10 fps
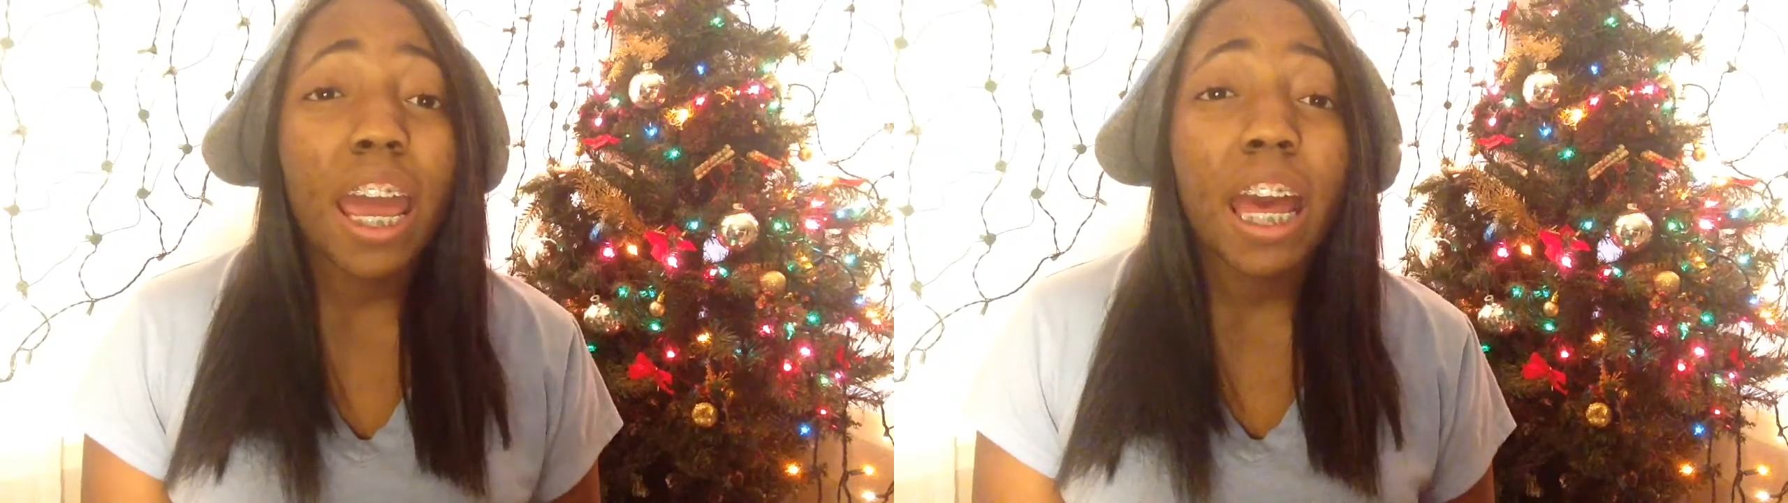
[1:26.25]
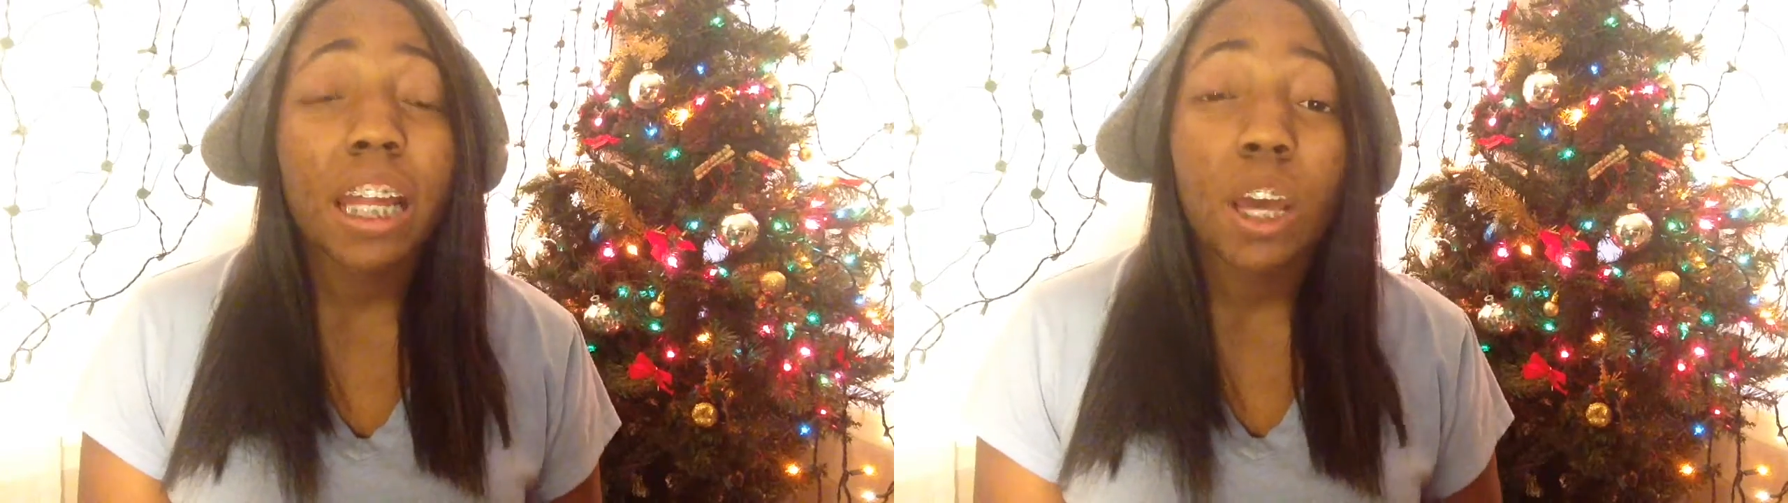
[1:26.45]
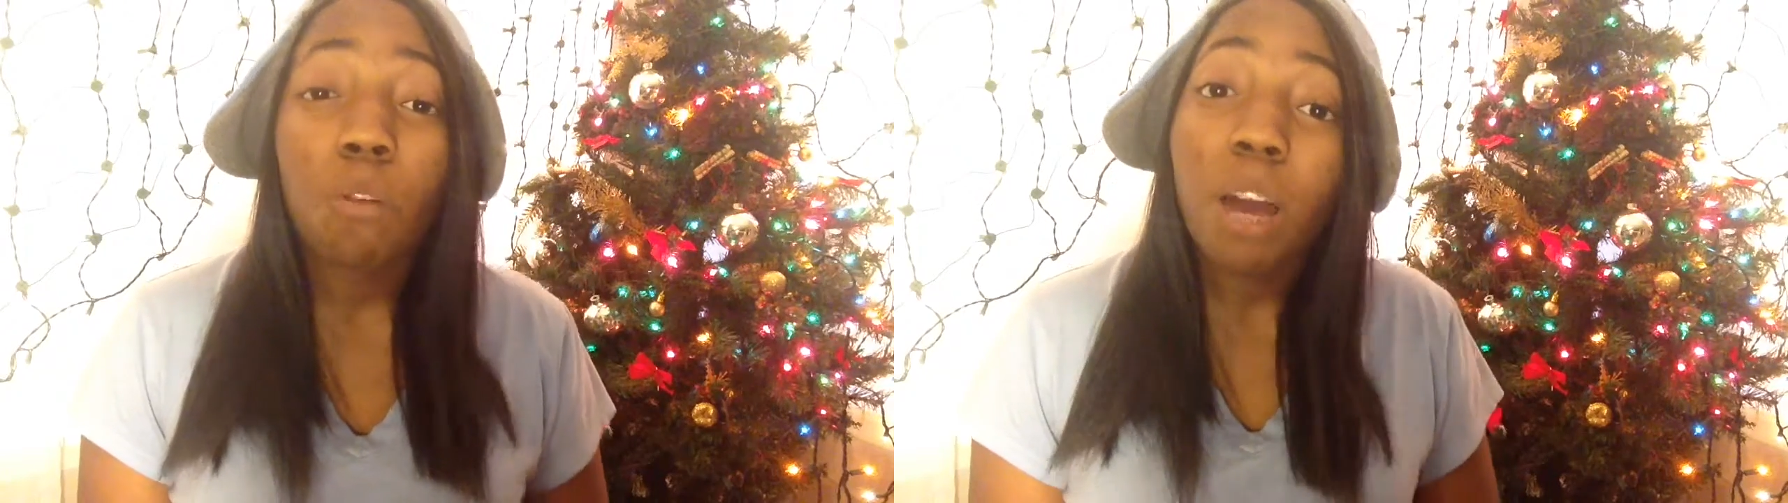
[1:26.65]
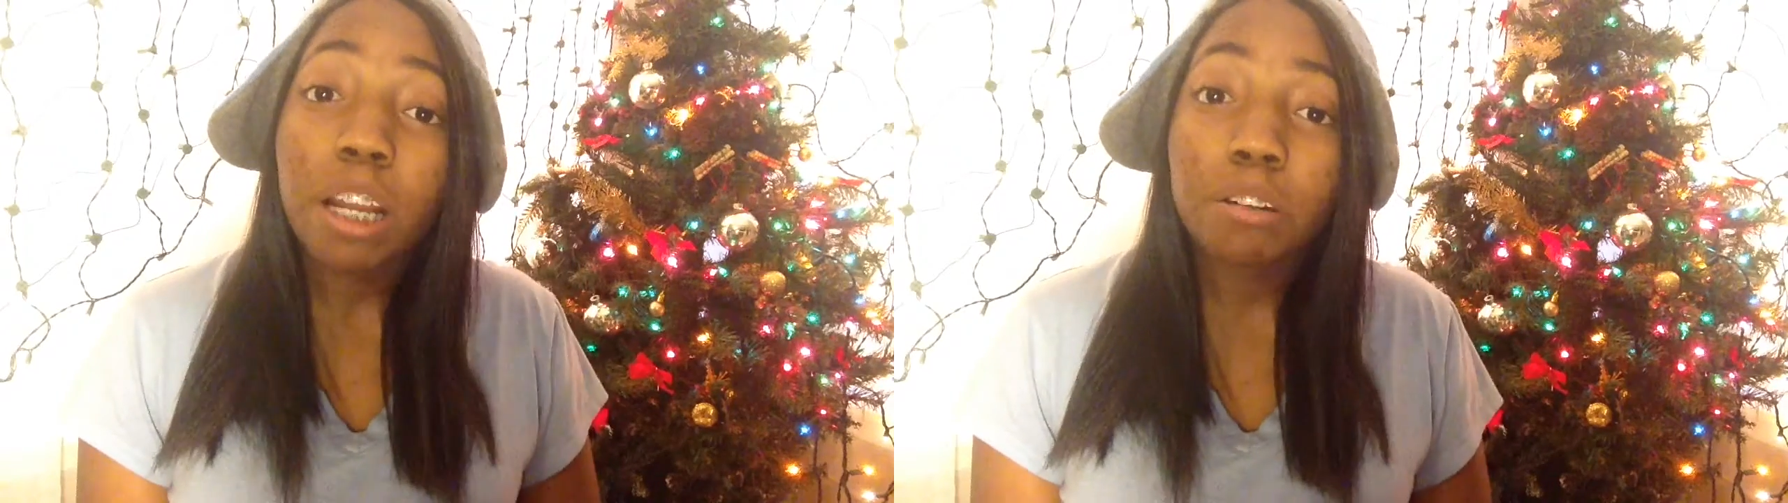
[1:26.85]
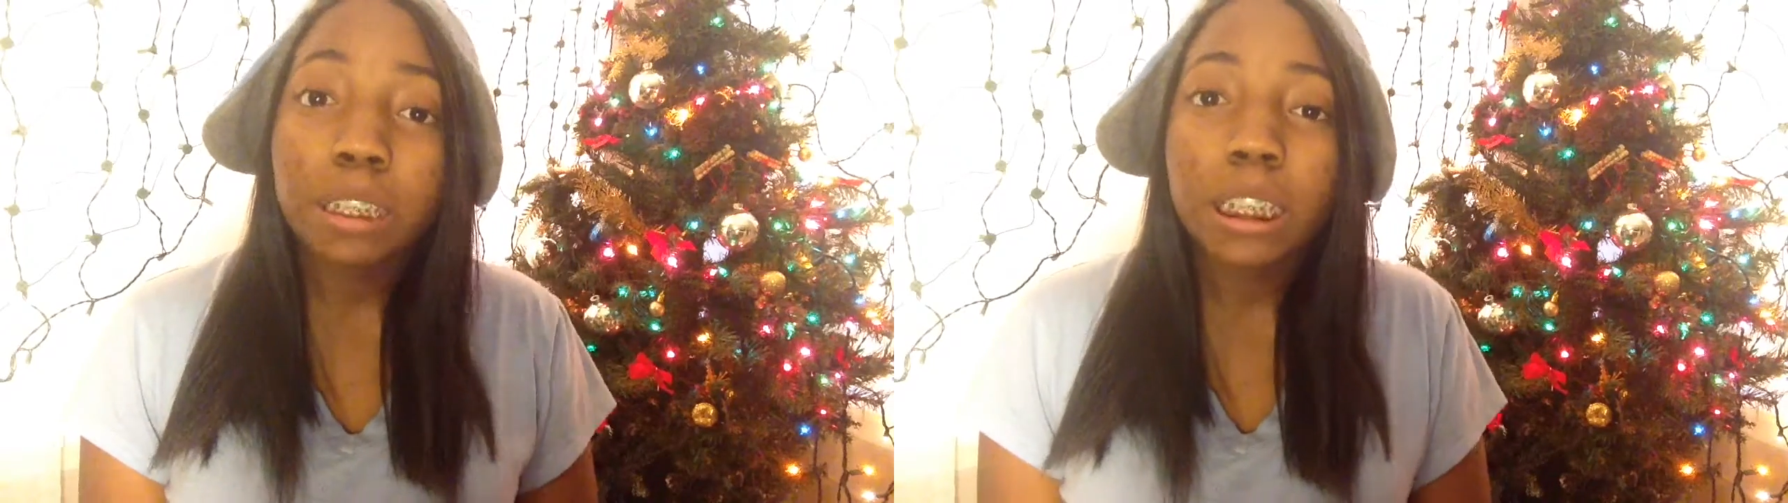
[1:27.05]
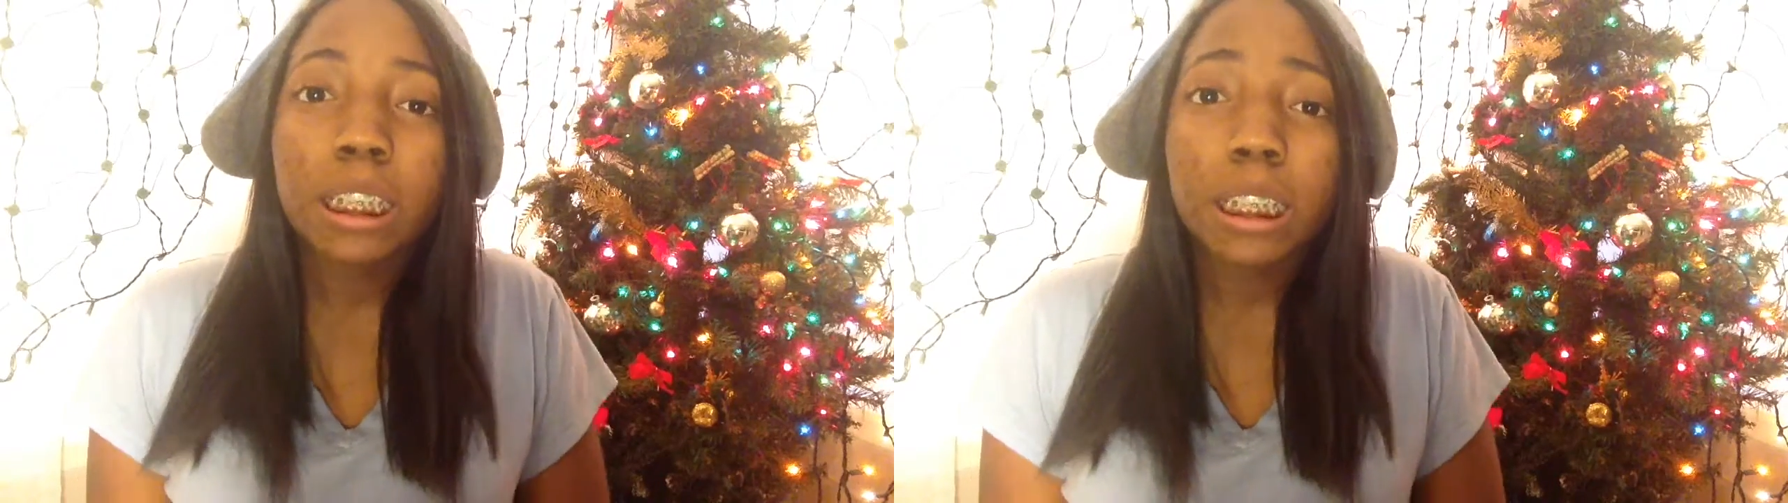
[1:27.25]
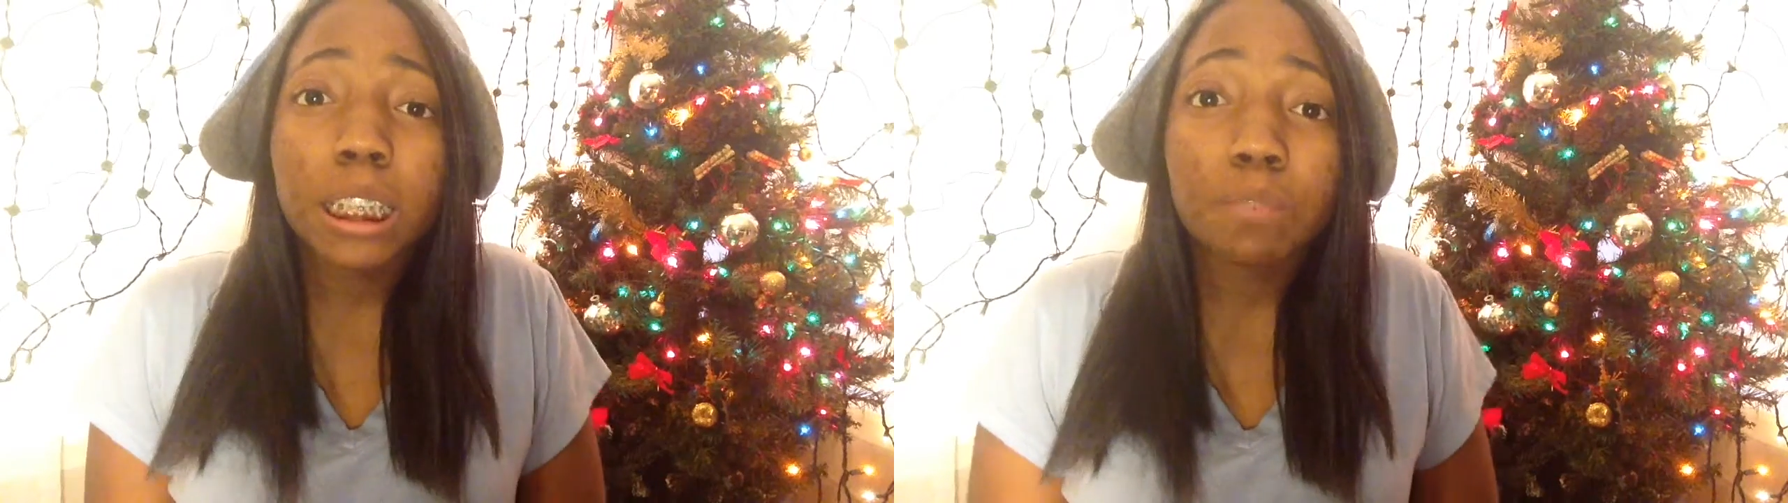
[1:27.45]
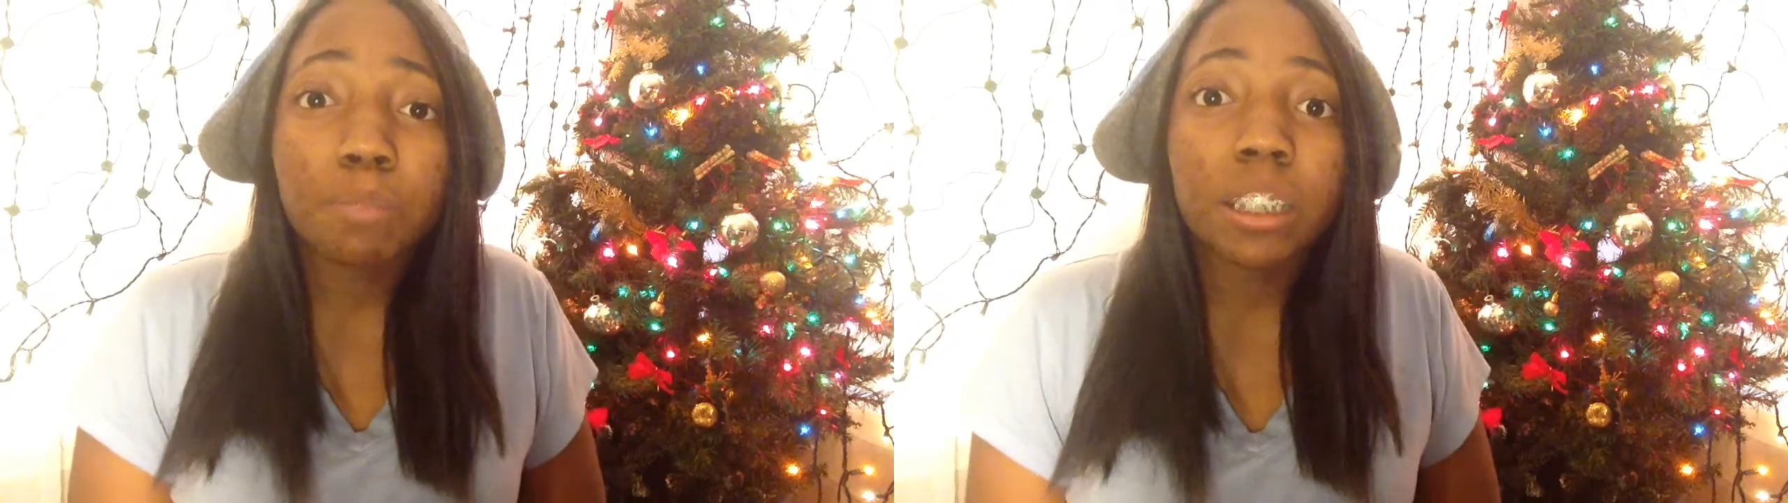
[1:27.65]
and a white Christmas is